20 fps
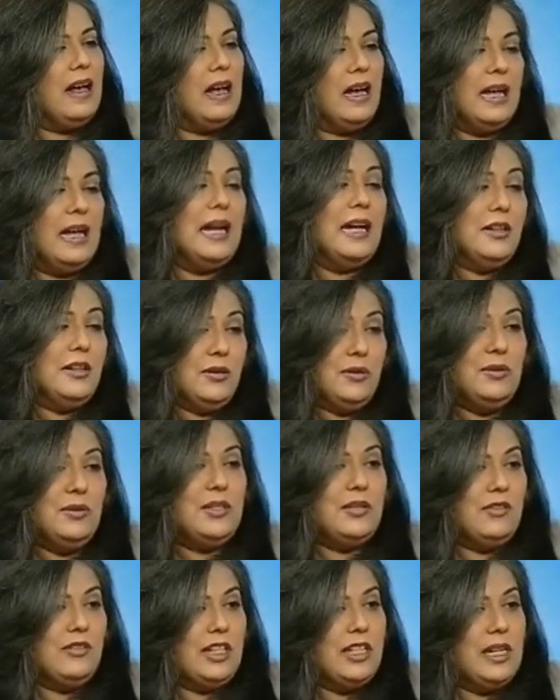and I
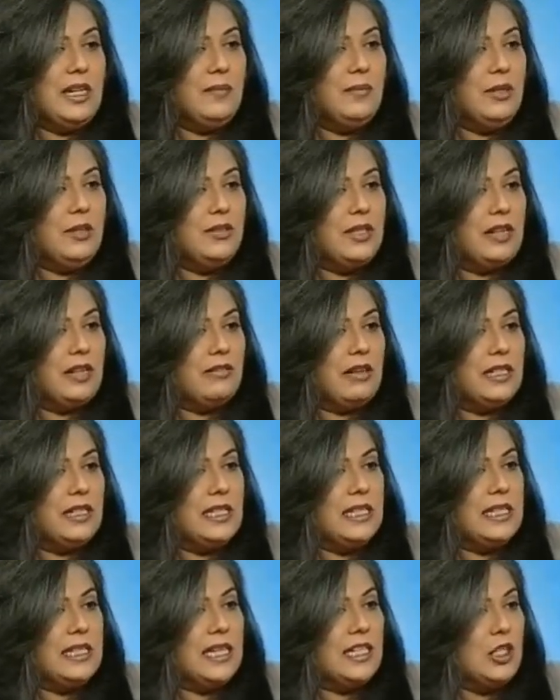use the word amusing
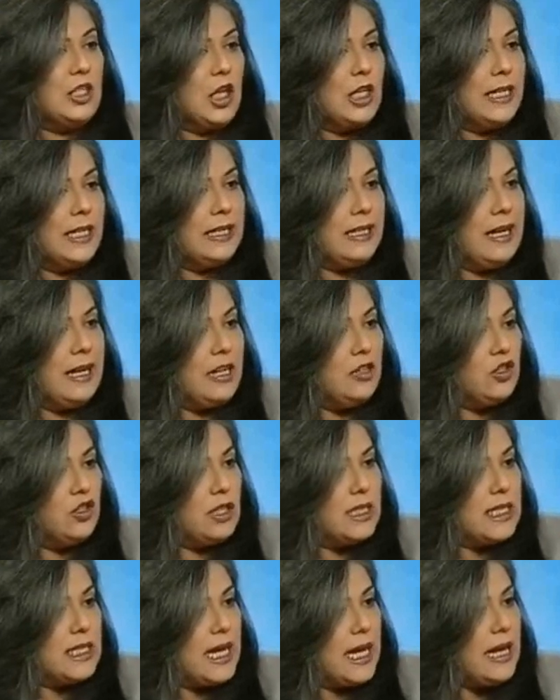rather sardonically, I
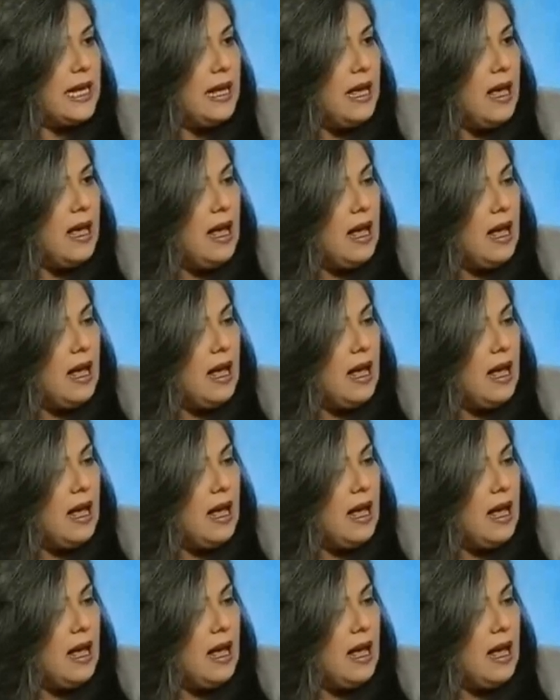should say,